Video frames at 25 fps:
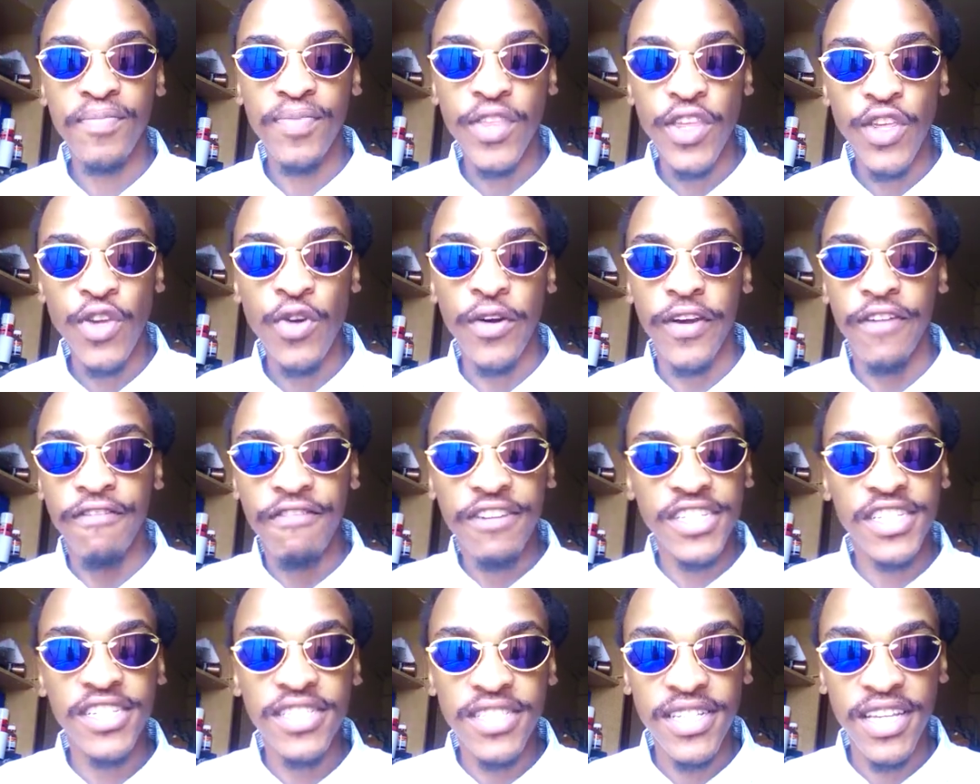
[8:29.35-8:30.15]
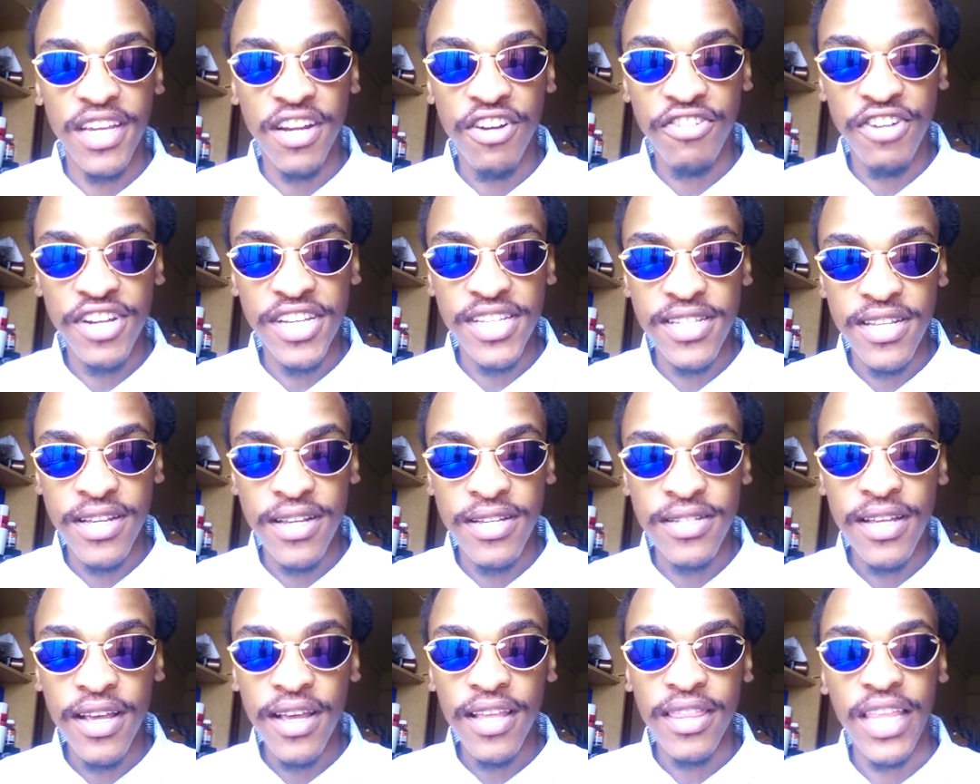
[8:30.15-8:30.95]
your efficiency
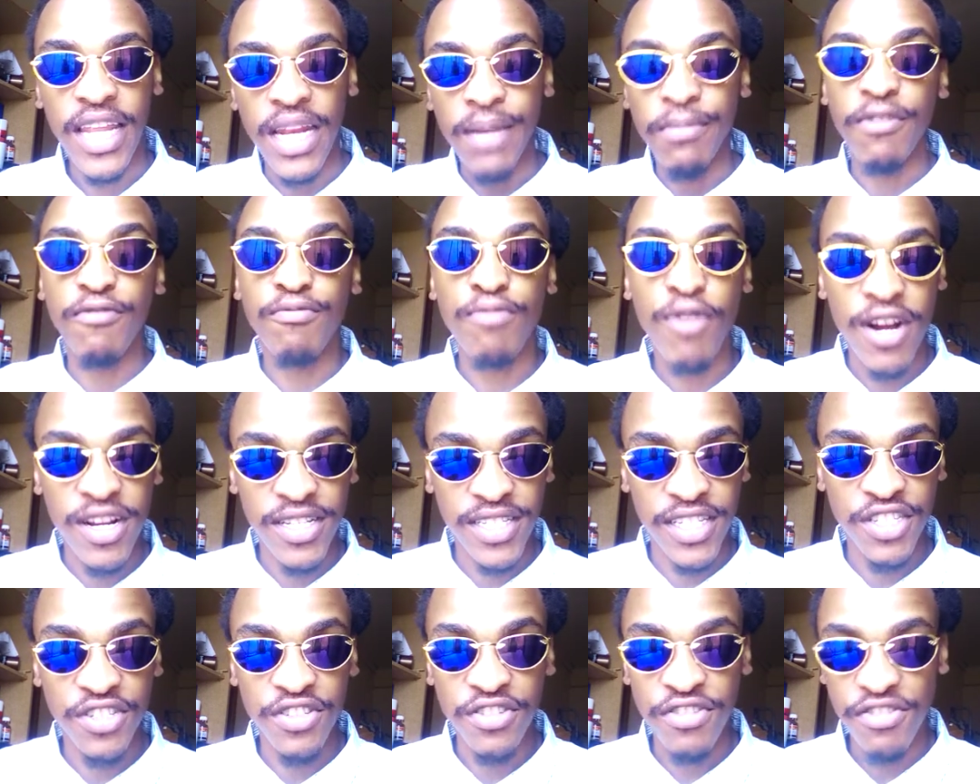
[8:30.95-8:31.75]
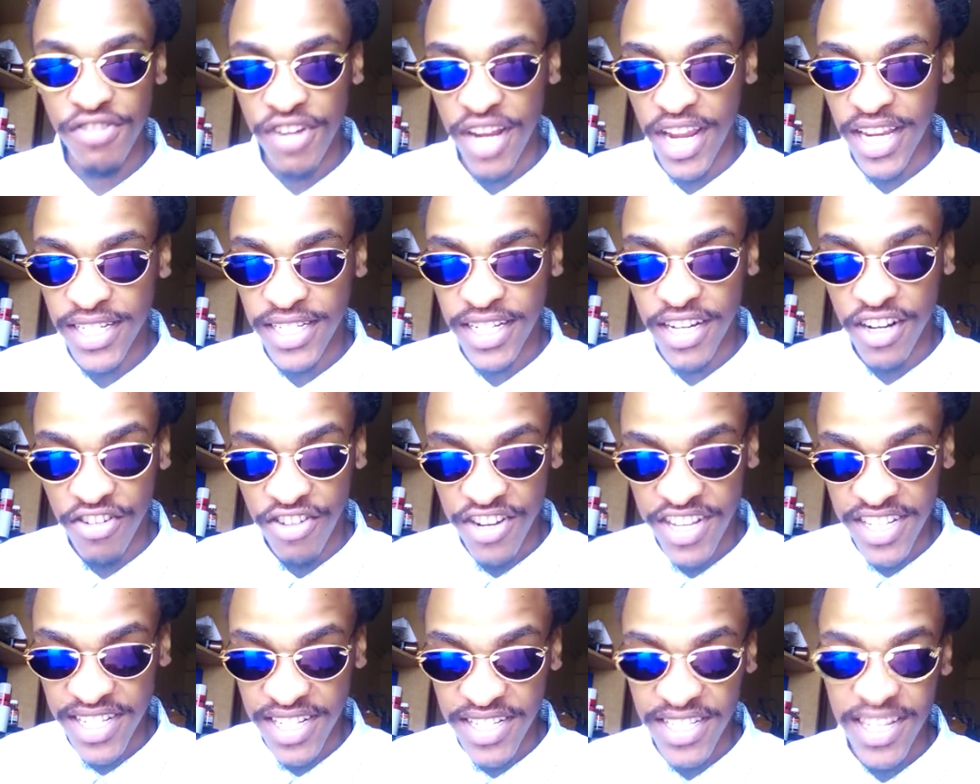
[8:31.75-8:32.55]
increases, the number of products that you create
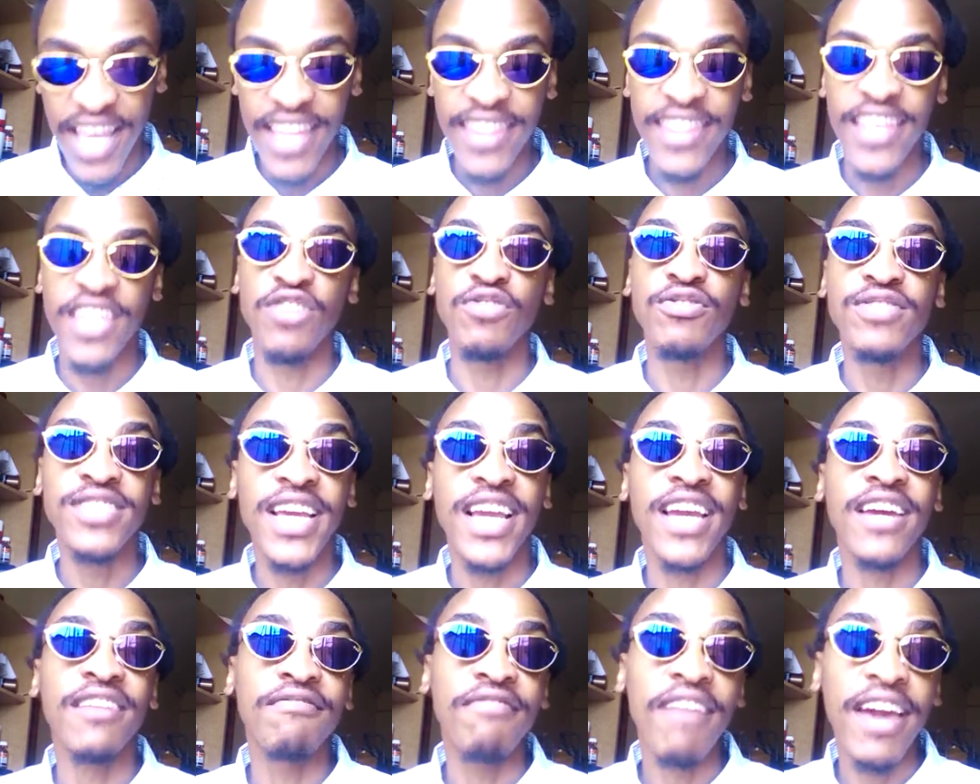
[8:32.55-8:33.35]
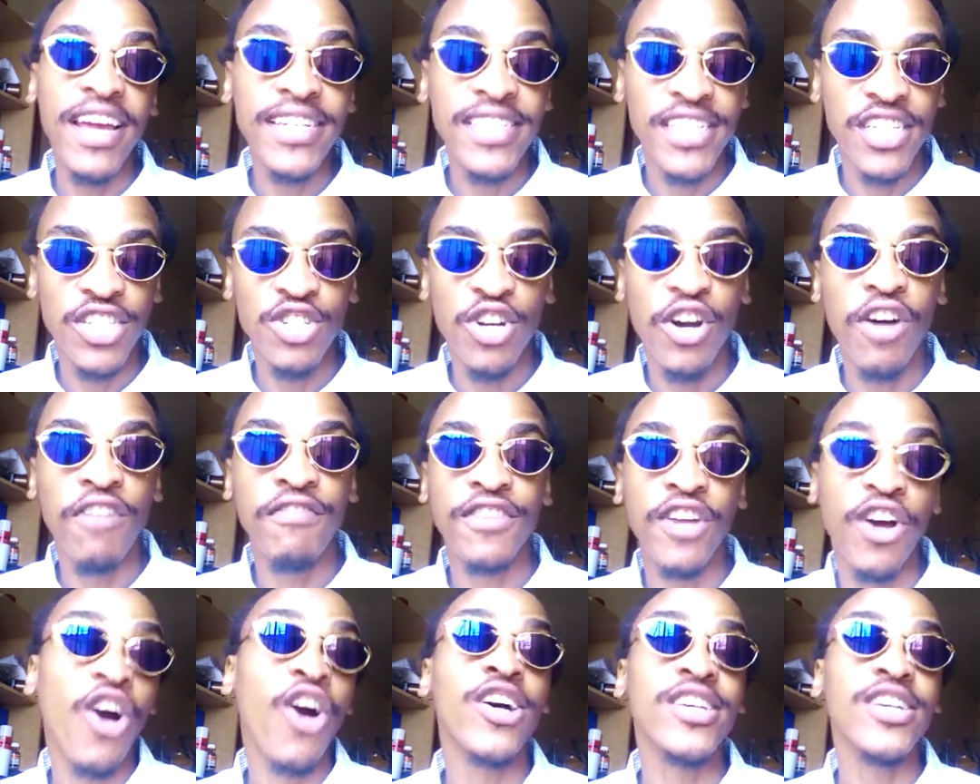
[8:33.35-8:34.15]
increases, and then you take advantage of
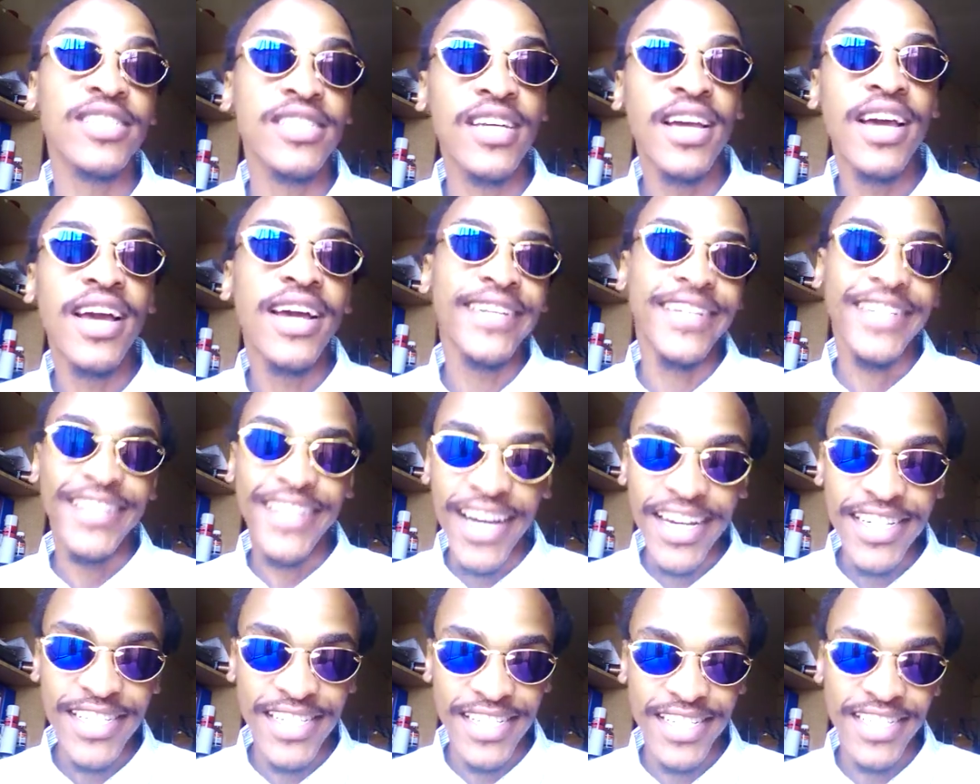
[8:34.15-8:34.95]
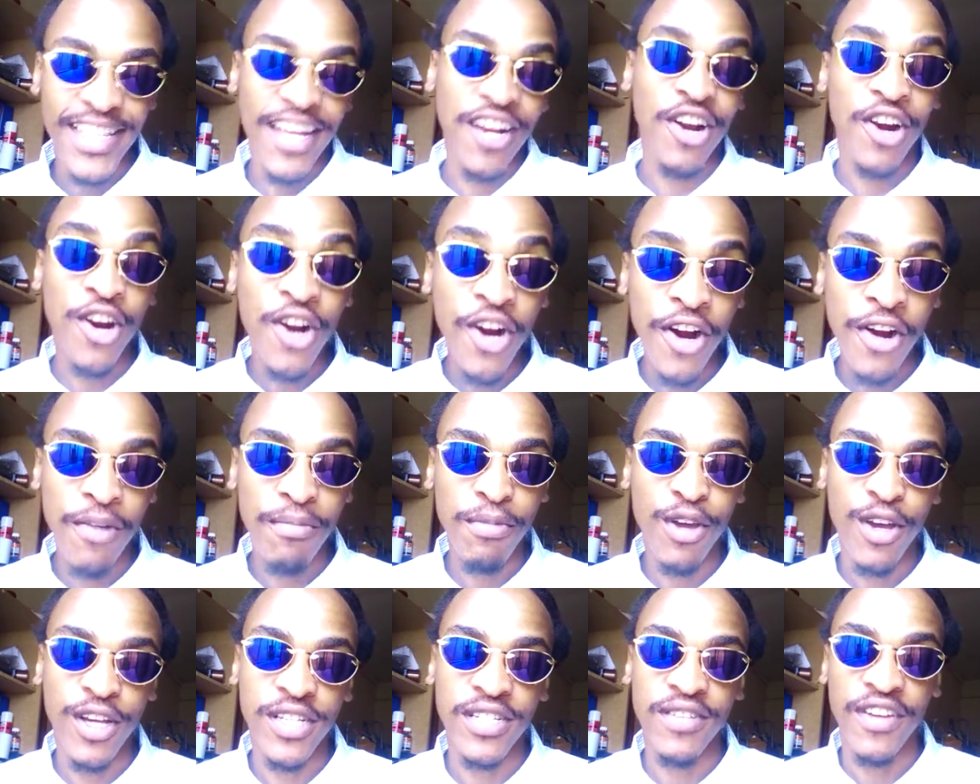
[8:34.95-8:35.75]
the cost deductions that occur
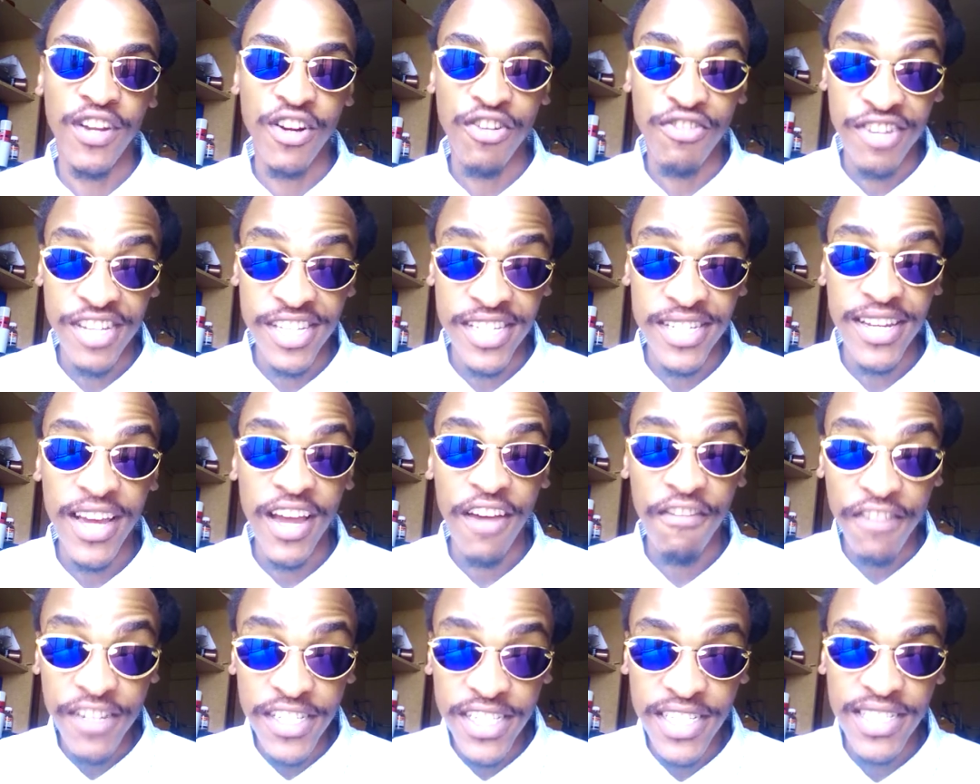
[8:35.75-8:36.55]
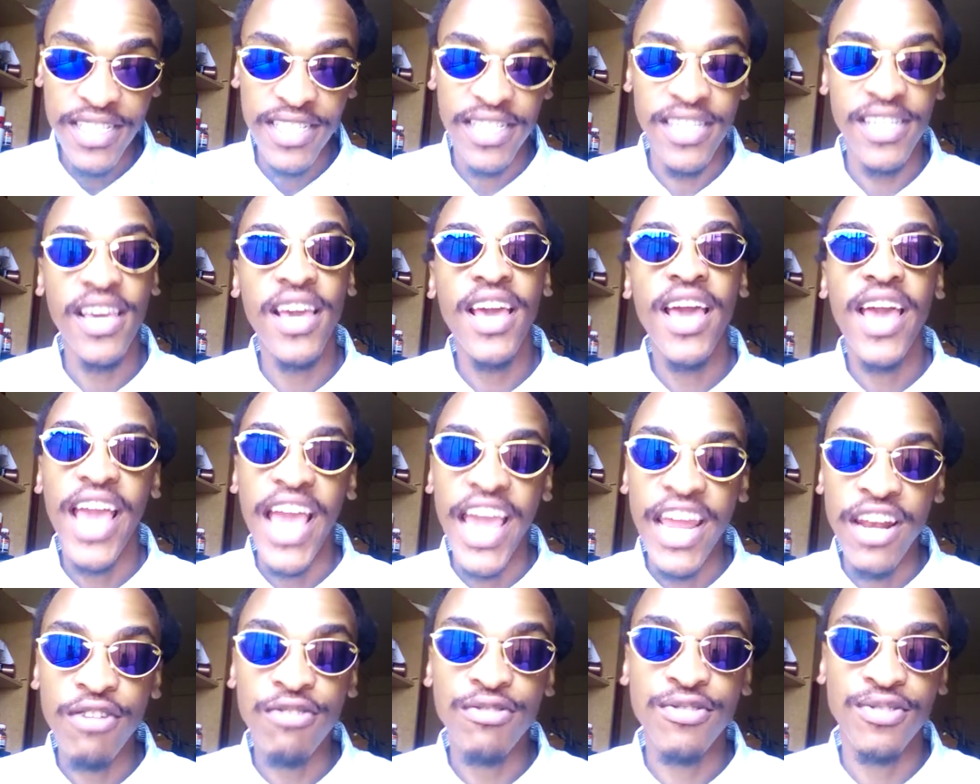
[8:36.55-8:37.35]
because of increased efficiency
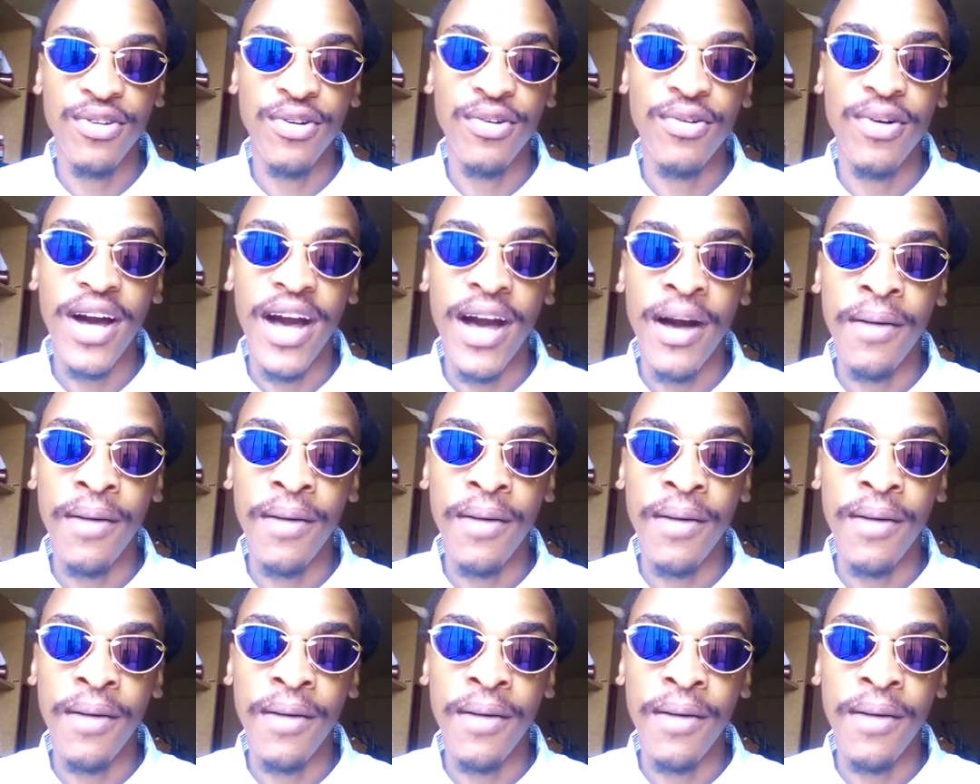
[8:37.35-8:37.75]
and also